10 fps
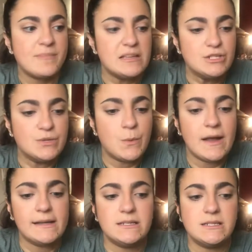Just
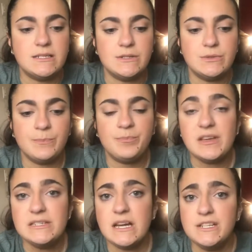wanted to
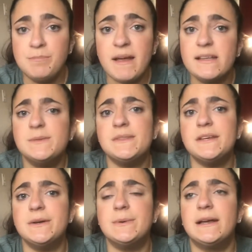touch base with
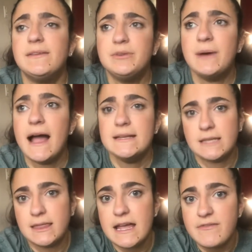you, give you guys a
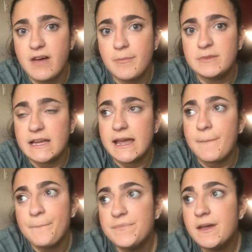life update,
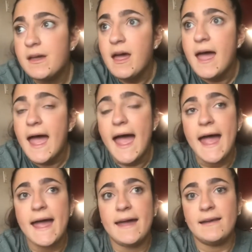
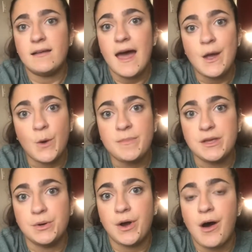and I hope that
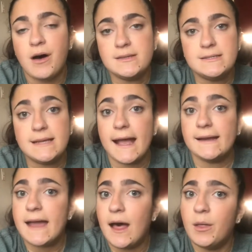you're all
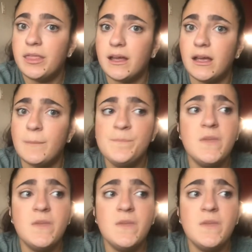staying healthy.